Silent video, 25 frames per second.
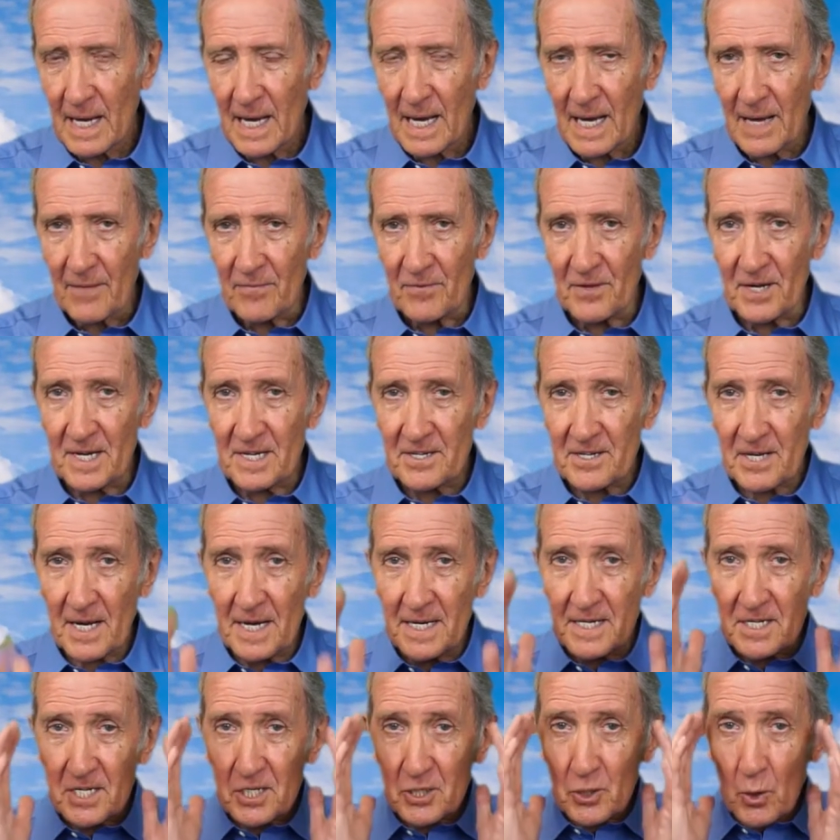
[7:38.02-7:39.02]
These are
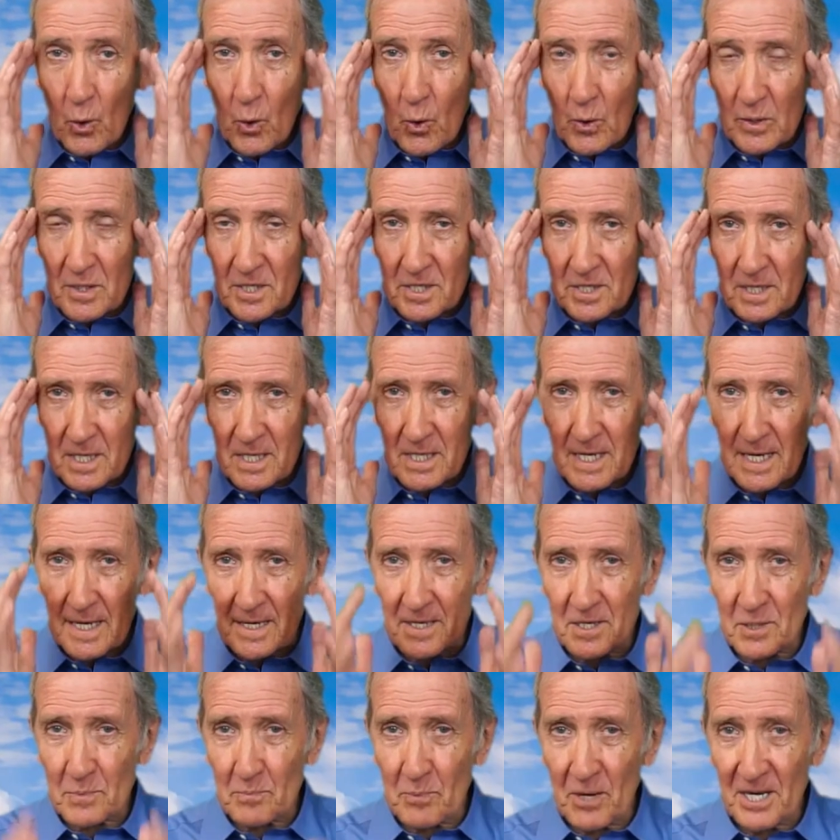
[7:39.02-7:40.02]
his thoughts that he
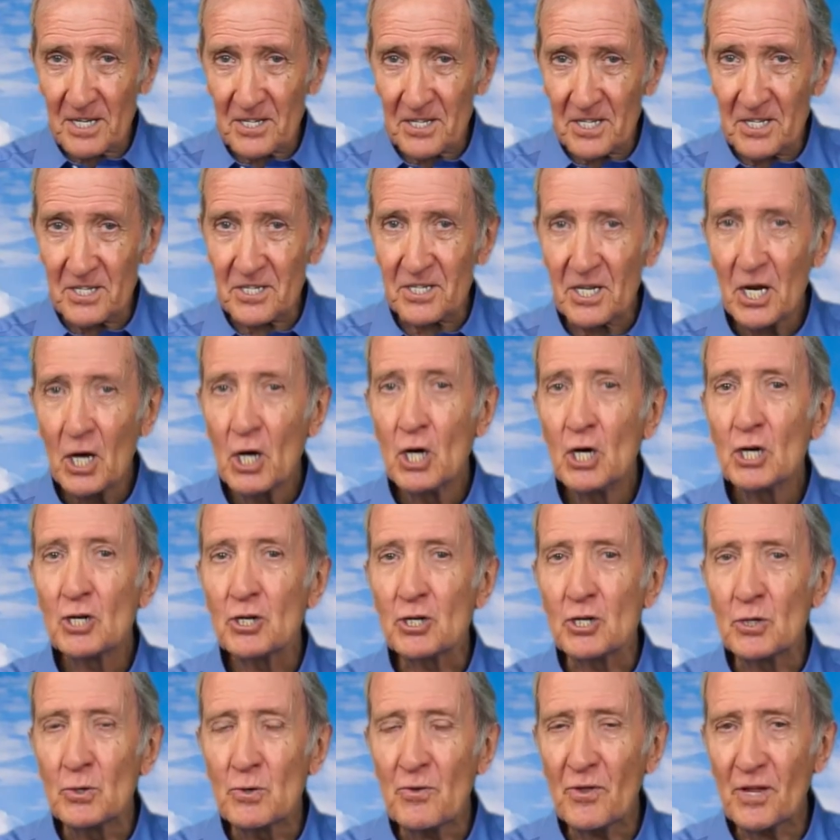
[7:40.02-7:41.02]
expresses
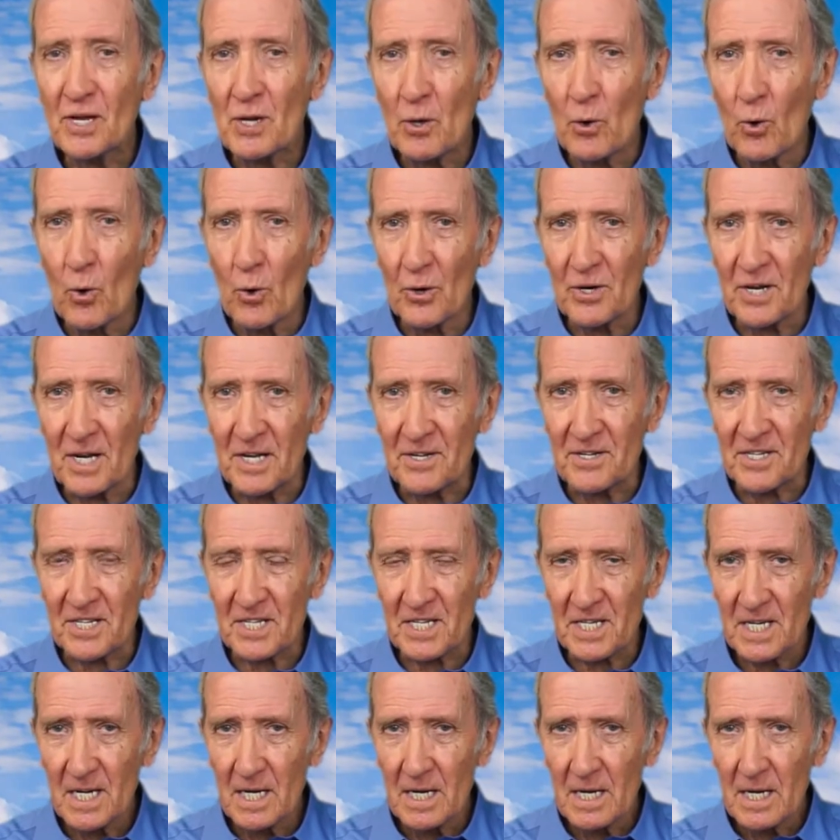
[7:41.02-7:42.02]
to the audience
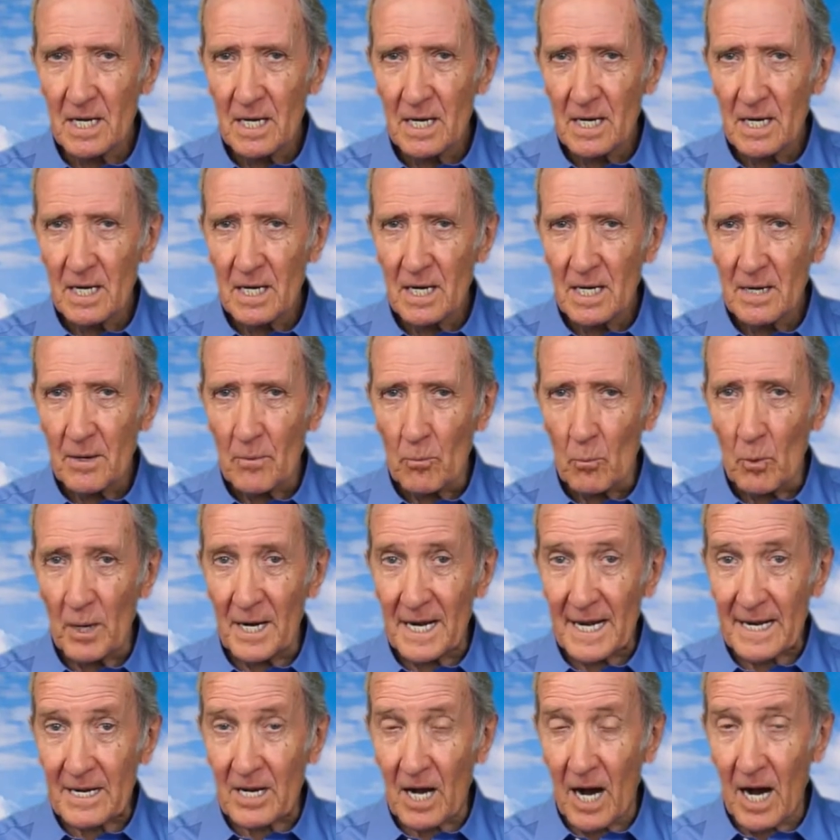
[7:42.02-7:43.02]
when he
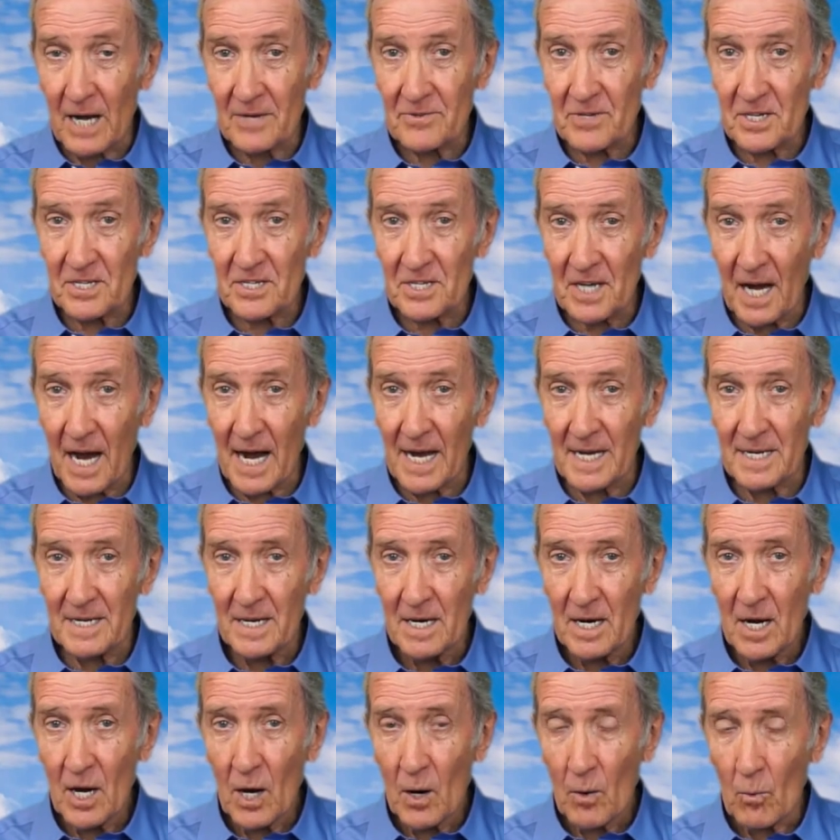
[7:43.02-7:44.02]
can't decide
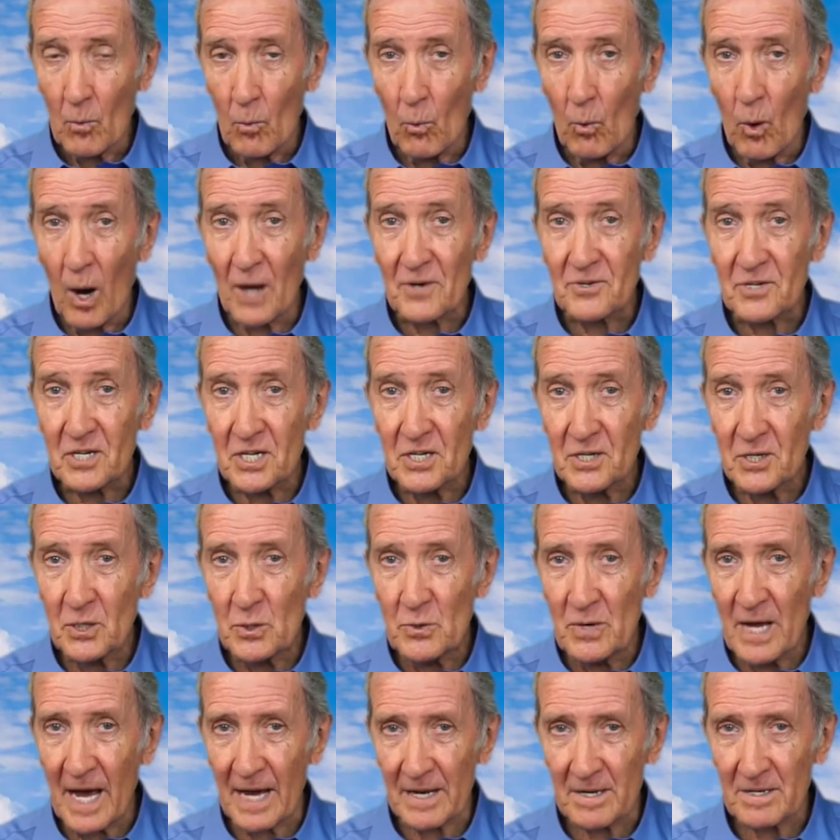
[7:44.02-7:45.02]
what to do
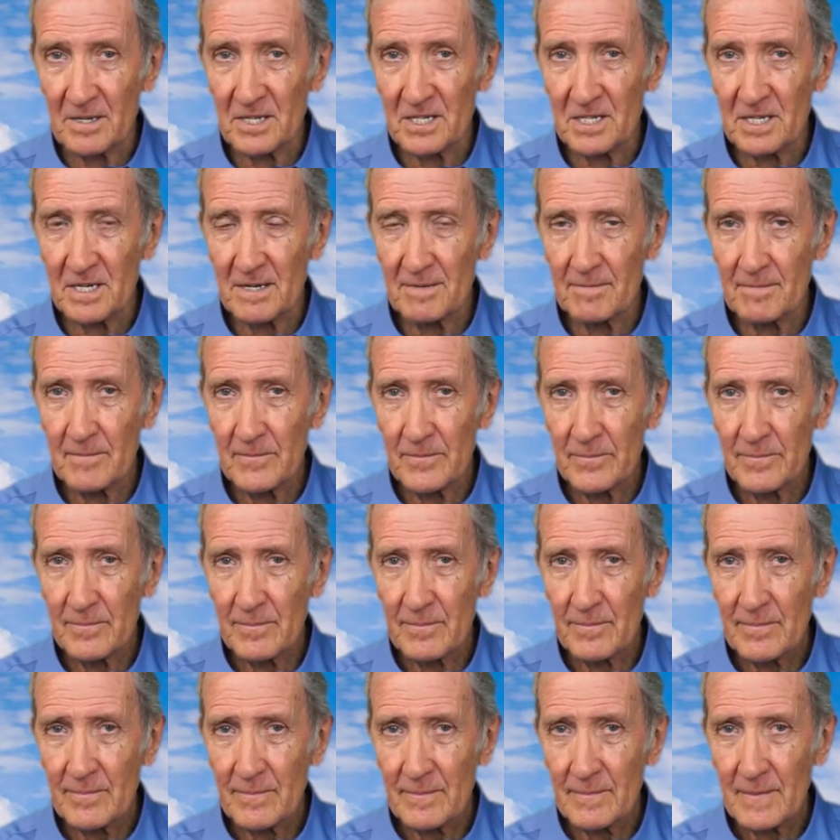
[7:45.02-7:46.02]
next.
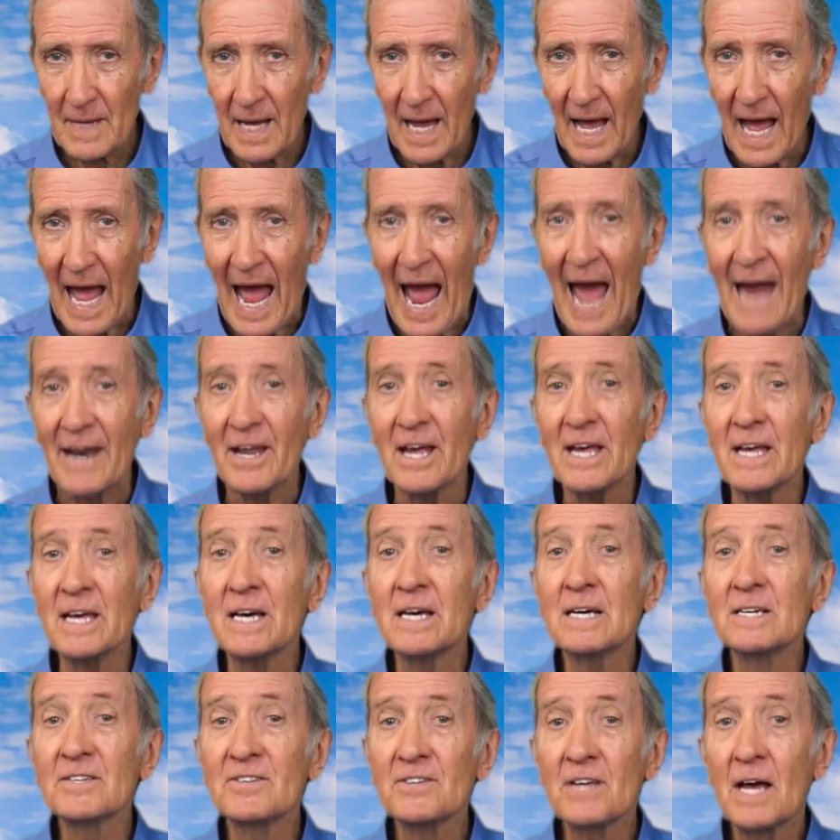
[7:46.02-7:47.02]
And
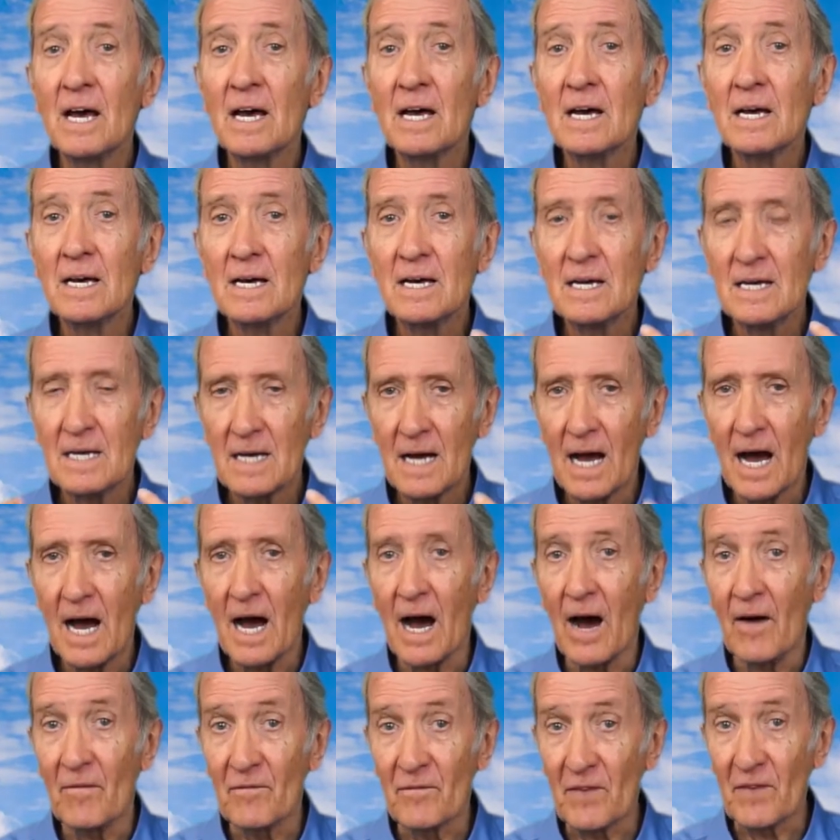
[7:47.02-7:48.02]
here's
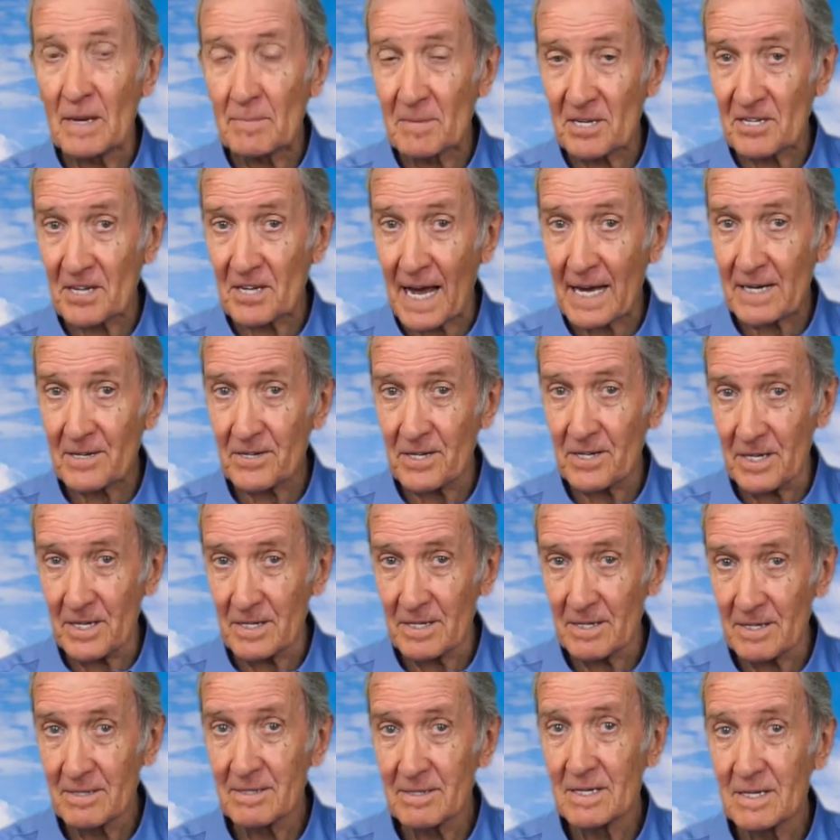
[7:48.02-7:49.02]
a famous actor
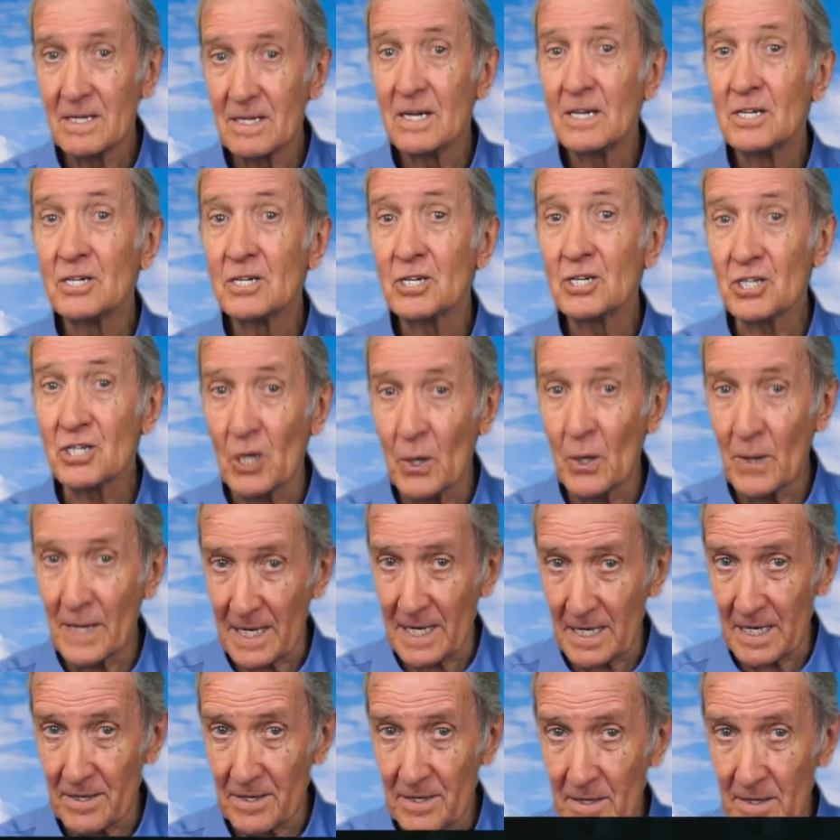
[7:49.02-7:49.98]
showing it.